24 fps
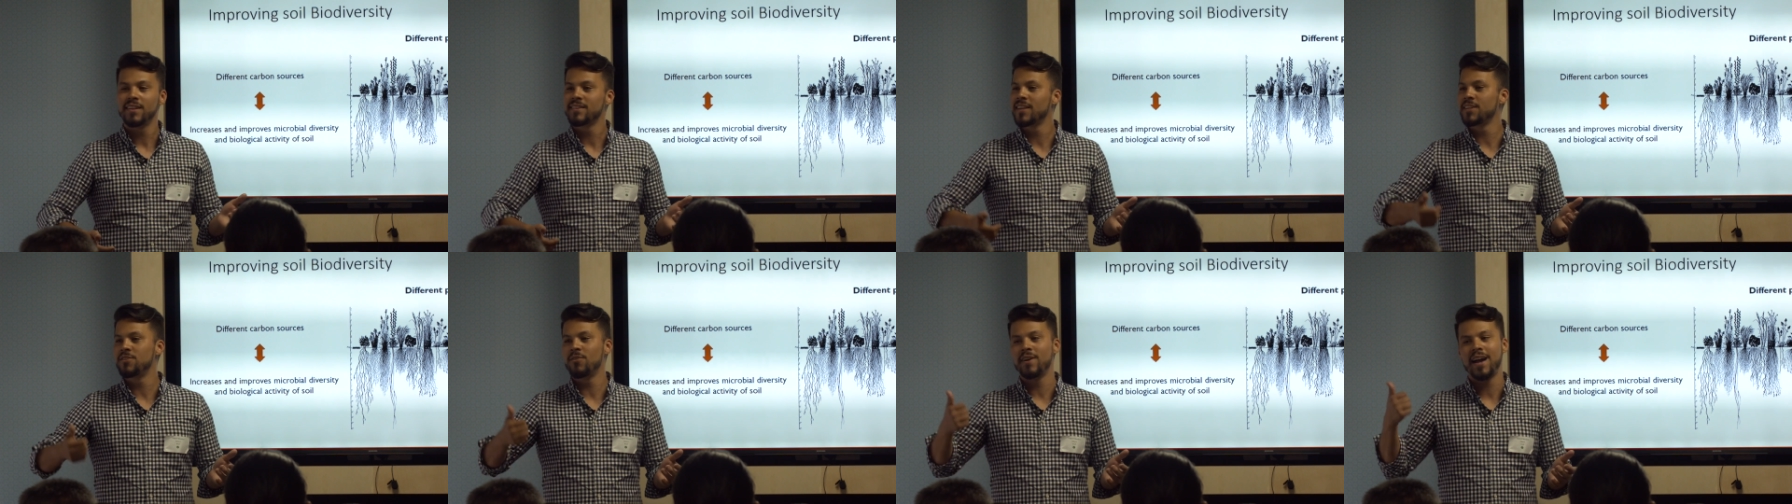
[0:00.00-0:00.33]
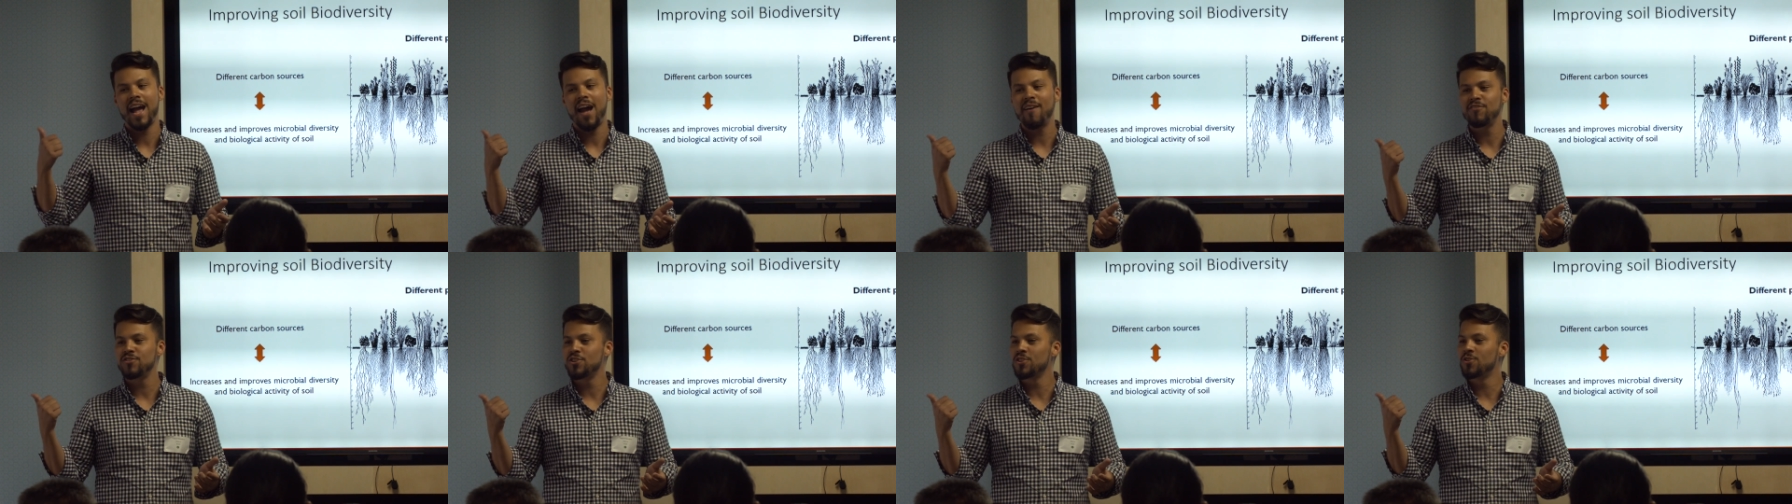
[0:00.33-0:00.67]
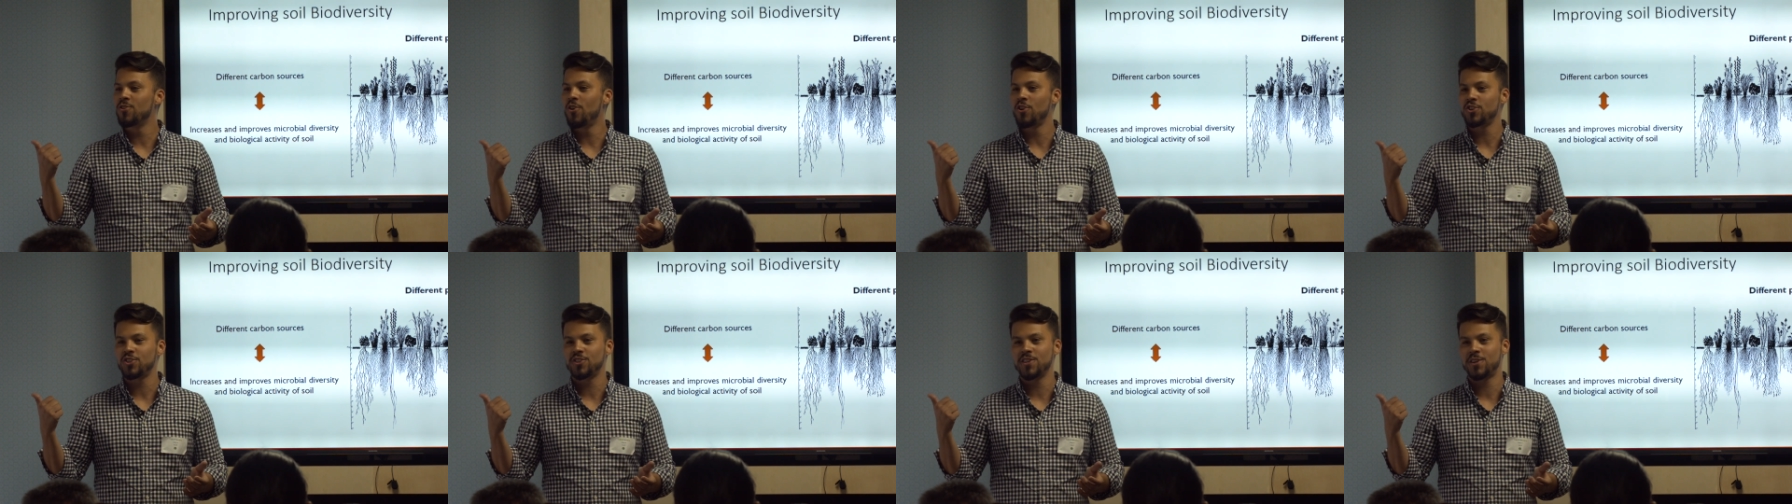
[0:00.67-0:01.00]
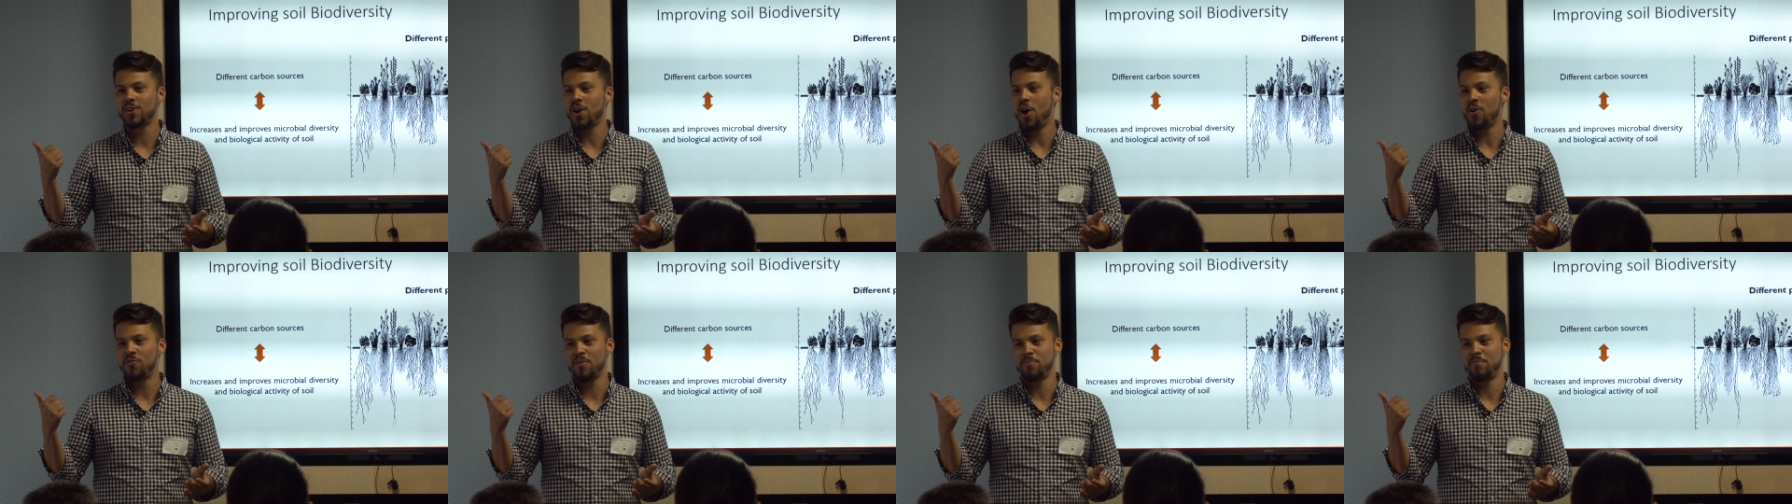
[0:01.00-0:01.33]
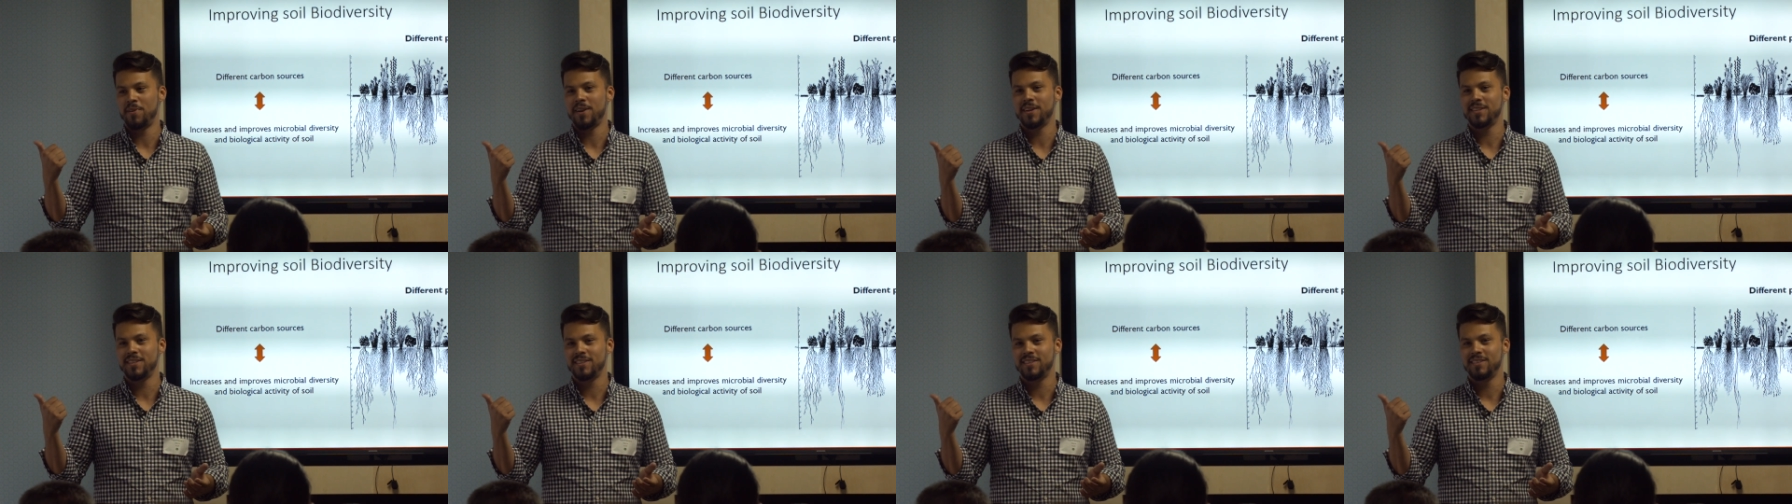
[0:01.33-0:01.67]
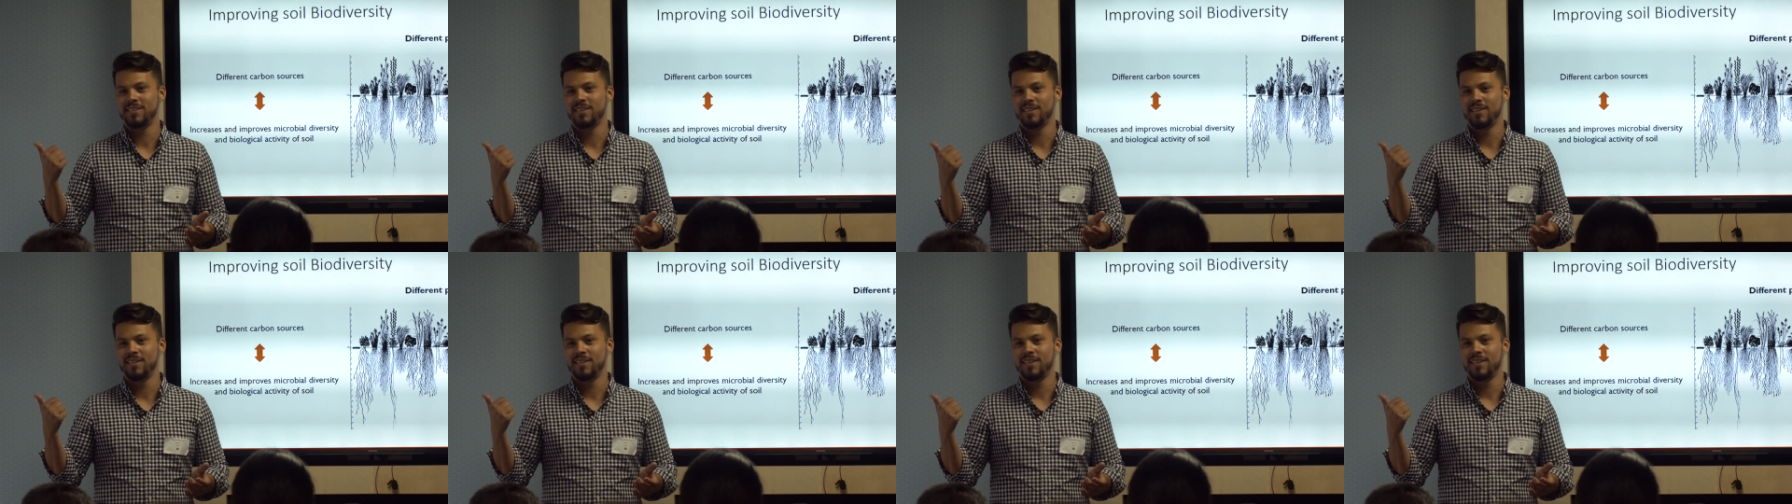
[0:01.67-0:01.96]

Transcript: they don't have to go to the coffee plants.